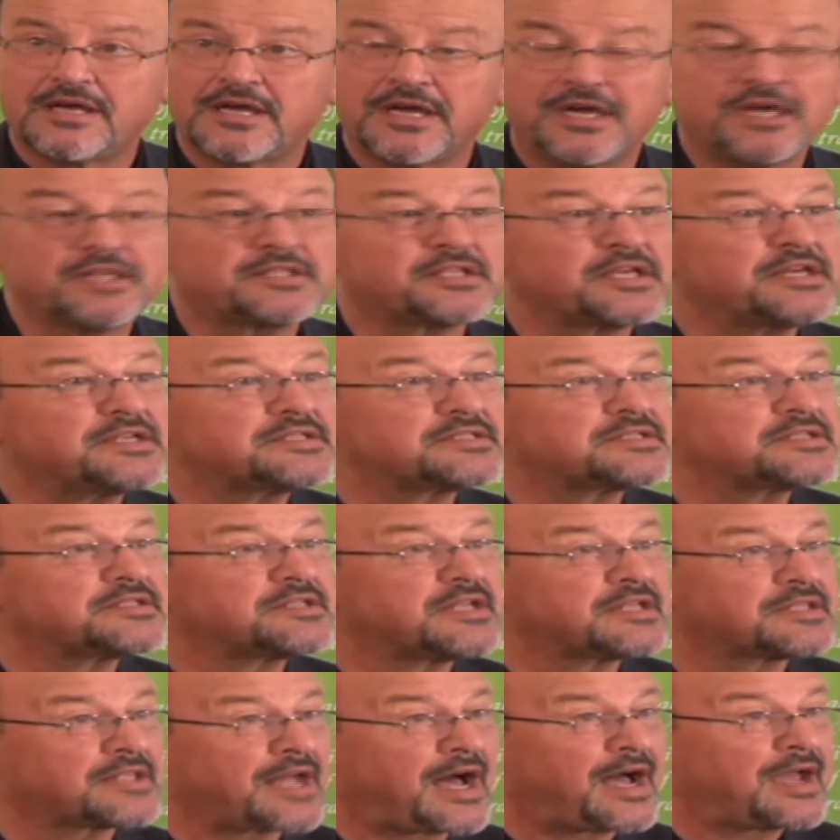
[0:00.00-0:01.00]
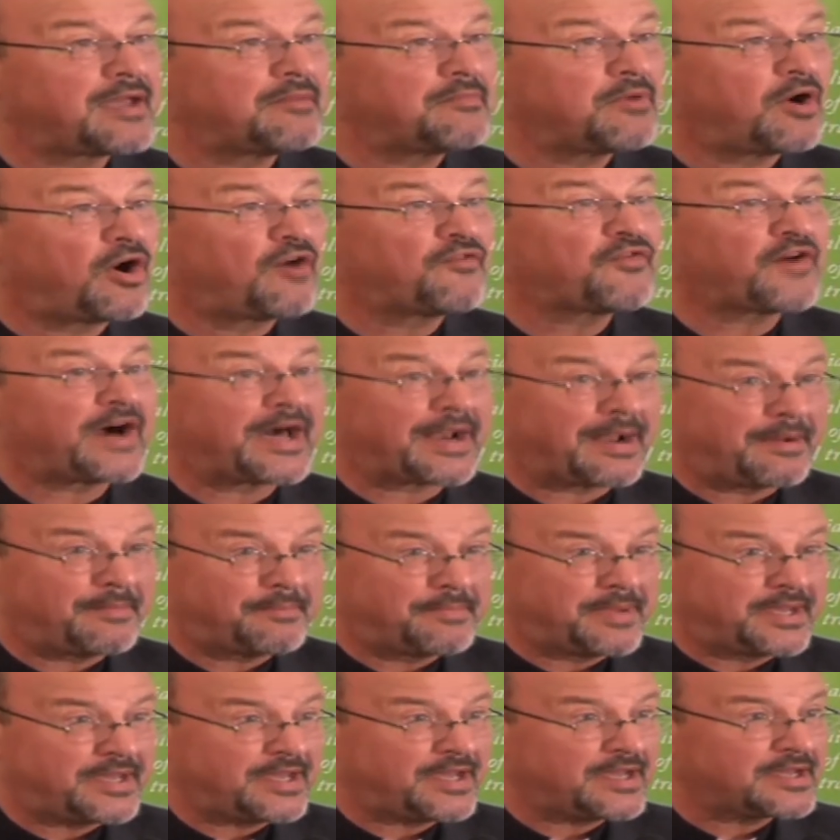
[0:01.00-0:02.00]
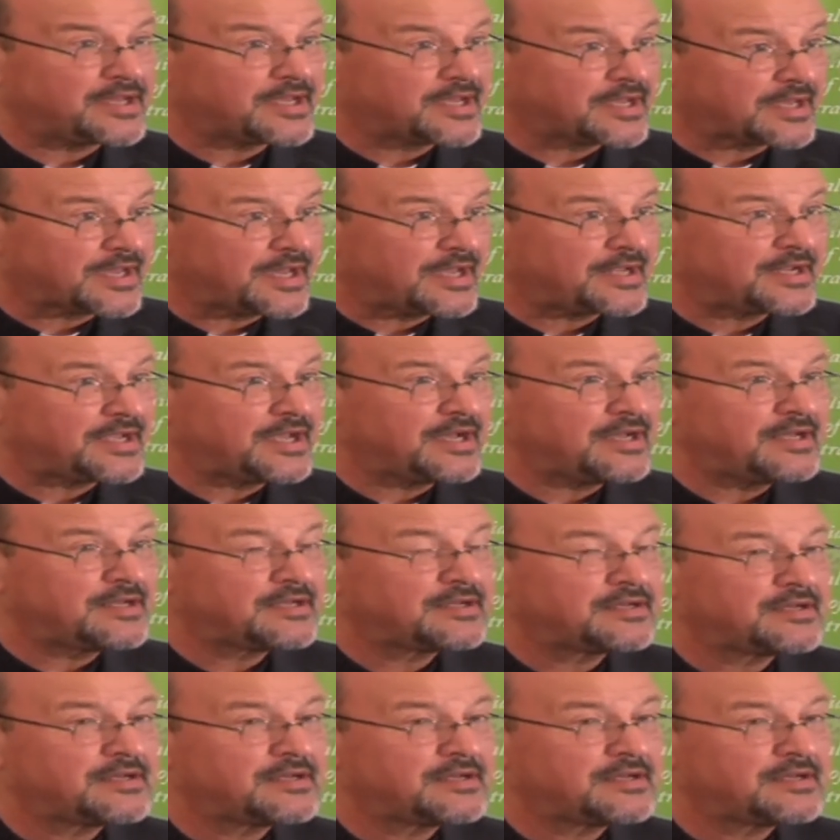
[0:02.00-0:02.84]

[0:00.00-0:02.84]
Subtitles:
It is the time of Harambee in Kenya.